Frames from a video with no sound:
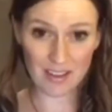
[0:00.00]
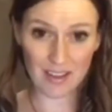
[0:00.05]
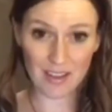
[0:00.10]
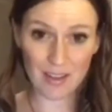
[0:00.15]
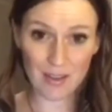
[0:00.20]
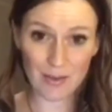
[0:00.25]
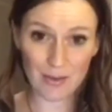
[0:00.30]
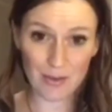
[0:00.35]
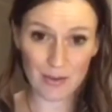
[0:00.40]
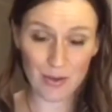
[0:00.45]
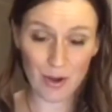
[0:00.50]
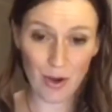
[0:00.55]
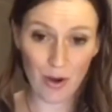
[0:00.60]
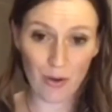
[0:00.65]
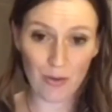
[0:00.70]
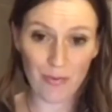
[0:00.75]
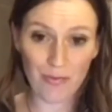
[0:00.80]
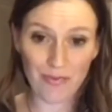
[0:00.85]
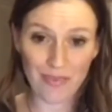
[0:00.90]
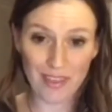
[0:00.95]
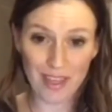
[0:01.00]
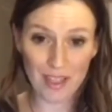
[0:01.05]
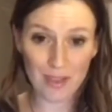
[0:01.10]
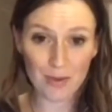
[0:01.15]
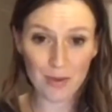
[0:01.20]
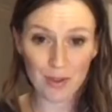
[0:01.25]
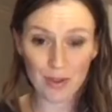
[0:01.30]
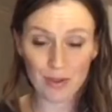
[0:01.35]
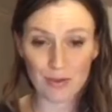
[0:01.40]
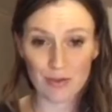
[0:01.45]
So that's
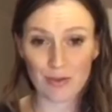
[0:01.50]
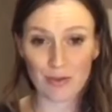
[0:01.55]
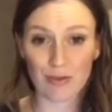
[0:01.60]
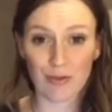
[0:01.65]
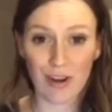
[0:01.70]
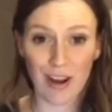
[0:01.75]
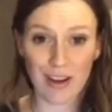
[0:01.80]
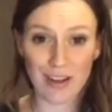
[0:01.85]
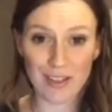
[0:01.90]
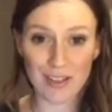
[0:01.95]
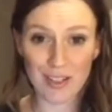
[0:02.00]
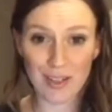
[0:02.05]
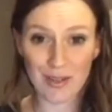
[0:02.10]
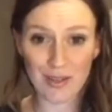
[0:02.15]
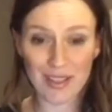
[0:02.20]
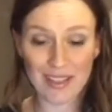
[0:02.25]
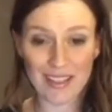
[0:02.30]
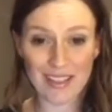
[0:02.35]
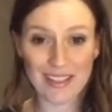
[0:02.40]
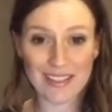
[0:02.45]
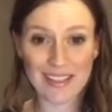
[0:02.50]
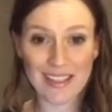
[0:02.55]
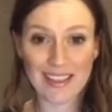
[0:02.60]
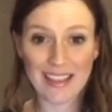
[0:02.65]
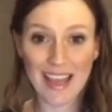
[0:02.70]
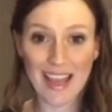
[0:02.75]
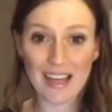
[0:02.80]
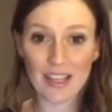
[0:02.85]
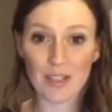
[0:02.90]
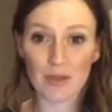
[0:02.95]
what true gratitude is, and
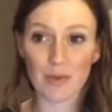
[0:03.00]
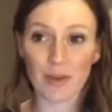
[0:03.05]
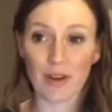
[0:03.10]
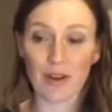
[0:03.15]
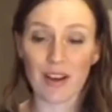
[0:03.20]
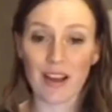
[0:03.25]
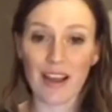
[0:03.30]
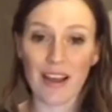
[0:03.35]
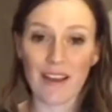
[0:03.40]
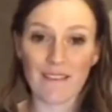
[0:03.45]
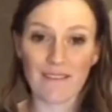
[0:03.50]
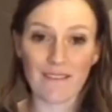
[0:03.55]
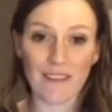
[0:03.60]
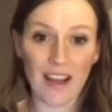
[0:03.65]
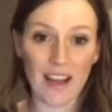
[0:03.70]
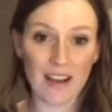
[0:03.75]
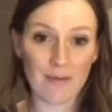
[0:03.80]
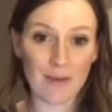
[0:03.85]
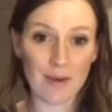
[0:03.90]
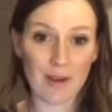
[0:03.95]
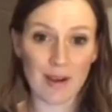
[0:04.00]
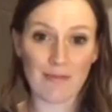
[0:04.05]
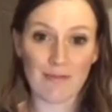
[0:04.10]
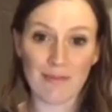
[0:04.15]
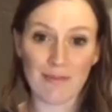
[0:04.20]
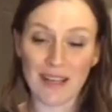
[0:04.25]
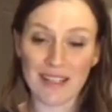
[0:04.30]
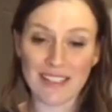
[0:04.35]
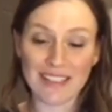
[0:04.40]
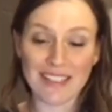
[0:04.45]
that is where vibrant
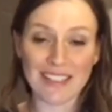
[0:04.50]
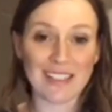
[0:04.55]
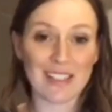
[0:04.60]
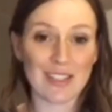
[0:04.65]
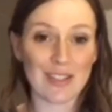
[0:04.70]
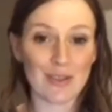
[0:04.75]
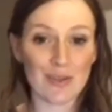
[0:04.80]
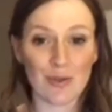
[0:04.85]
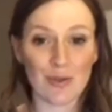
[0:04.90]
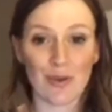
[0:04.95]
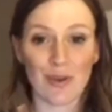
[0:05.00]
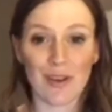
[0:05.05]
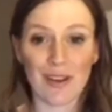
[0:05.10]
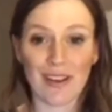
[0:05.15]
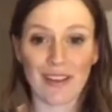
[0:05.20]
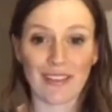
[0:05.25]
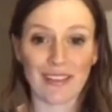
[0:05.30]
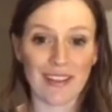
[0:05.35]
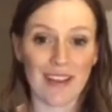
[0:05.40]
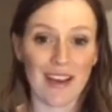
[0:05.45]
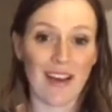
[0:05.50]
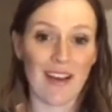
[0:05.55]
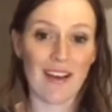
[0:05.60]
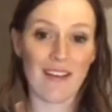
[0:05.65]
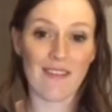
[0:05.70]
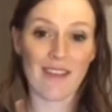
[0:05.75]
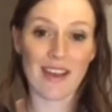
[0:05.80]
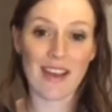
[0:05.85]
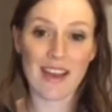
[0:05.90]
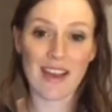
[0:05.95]
abundance, joy, love,
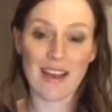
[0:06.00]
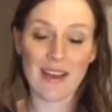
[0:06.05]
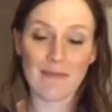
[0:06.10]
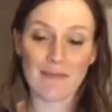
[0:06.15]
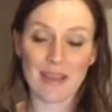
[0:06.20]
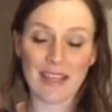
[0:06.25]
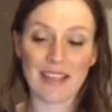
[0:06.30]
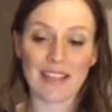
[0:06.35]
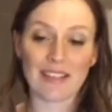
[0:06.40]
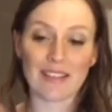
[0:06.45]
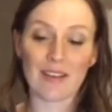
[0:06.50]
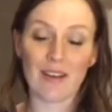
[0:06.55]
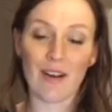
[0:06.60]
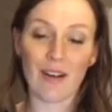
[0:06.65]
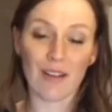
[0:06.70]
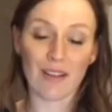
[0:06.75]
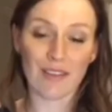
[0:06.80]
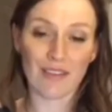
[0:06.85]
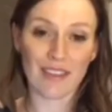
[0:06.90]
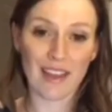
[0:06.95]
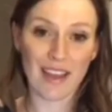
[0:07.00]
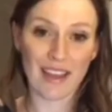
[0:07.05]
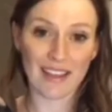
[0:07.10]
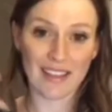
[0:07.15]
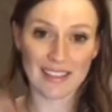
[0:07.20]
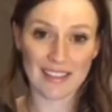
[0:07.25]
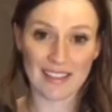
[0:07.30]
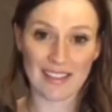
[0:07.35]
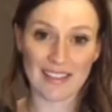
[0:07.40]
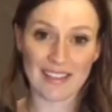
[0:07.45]
peace, all of that
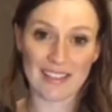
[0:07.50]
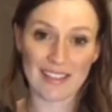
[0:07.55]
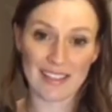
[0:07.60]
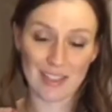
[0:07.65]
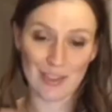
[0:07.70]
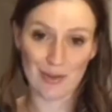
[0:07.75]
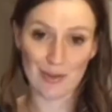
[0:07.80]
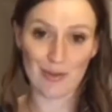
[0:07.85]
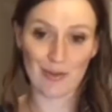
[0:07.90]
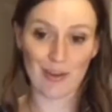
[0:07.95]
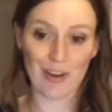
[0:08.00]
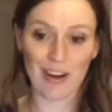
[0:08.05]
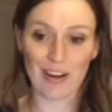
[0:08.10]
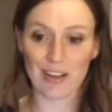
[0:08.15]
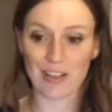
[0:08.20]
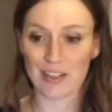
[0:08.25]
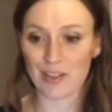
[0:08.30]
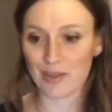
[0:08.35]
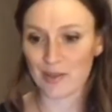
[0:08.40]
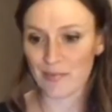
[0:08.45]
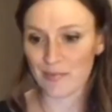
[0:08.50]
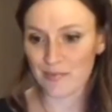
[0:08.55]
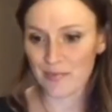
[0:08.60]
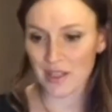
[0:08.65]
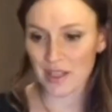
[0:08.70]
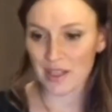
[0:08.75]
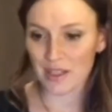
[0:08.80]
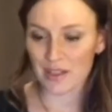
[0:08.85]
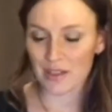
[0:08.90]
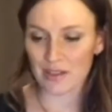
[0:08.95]
exists in true gratitude.
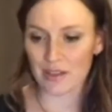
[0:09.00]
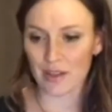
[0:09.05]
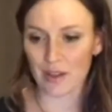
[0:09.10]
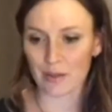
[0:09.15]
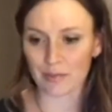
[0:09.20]
So